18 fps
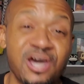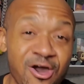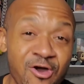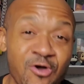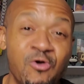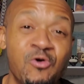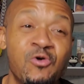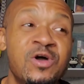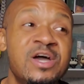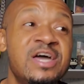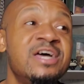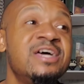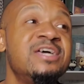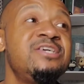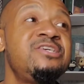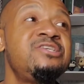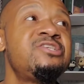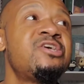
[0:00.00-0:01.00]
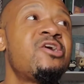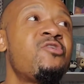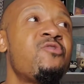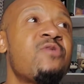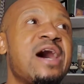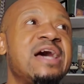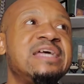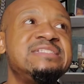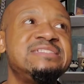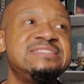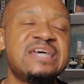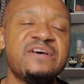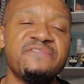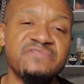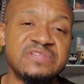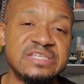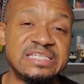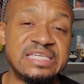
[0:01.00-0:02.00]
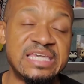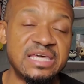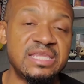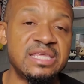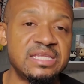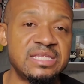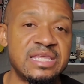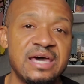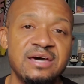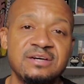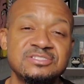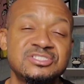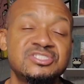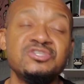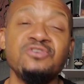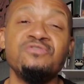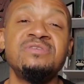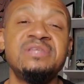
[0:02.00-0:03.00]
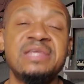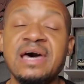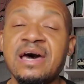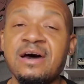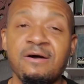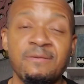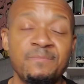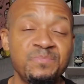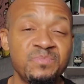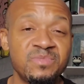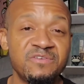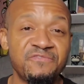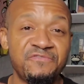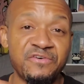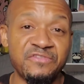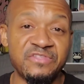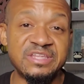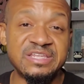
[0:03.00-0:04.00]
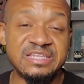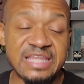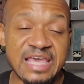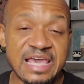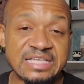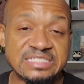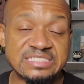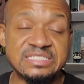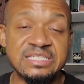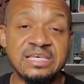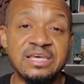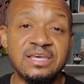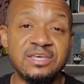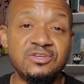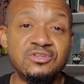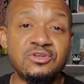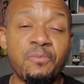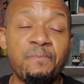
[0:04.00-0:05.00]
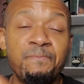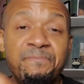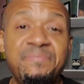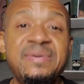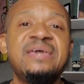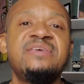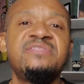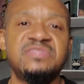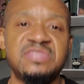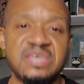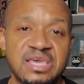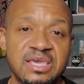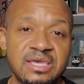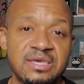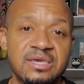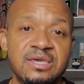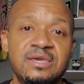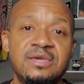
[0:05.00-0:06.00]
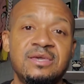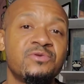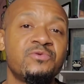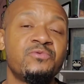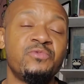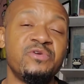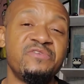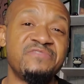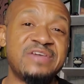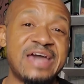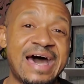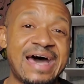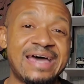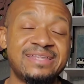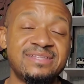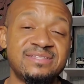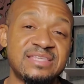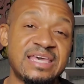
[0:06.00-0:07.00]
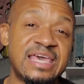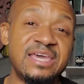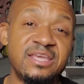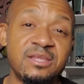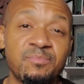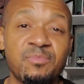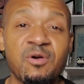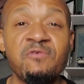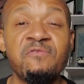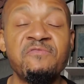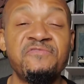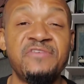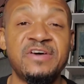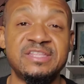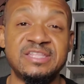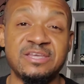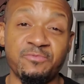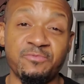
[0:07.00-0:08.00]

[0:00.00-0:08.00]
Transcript: So, you know, I definitely get it now. So now for the next, you know, big thing, we've gotten the hint of Boba Fett,